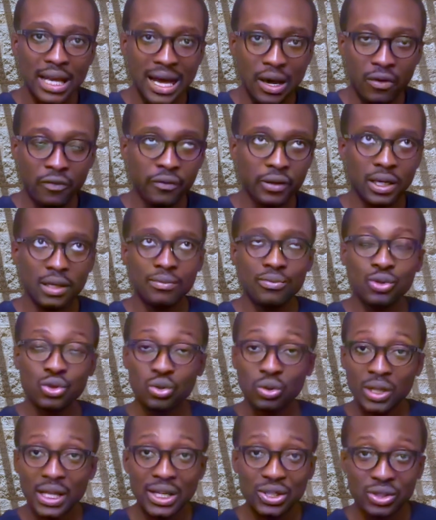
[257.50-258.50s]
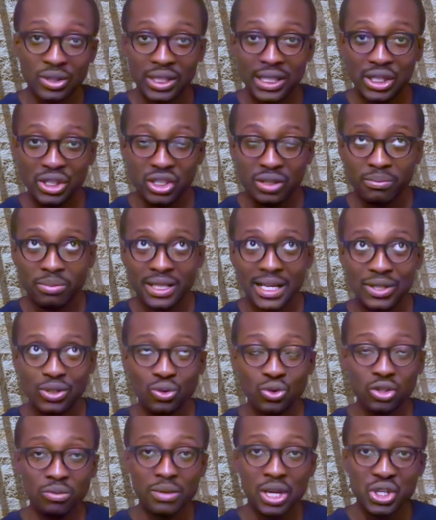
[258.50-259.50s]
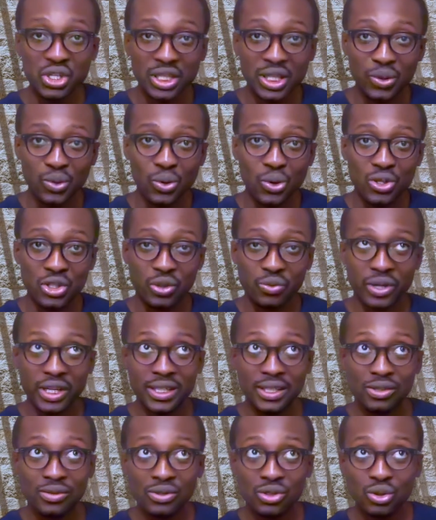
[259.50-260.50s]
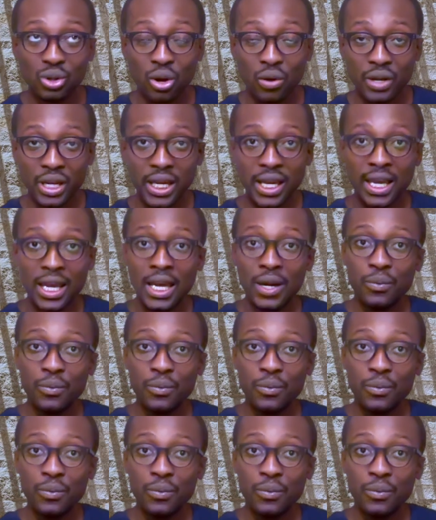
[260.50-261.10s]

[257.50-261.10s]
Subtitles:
alpha. Solar installation plus automation equals green story,